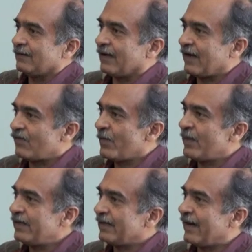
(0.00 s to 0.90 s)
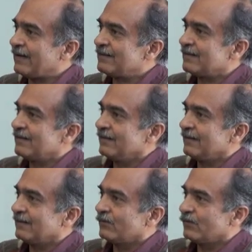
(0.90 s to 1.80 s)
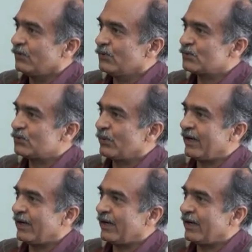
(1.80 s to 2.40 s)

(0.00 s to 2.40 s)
The government used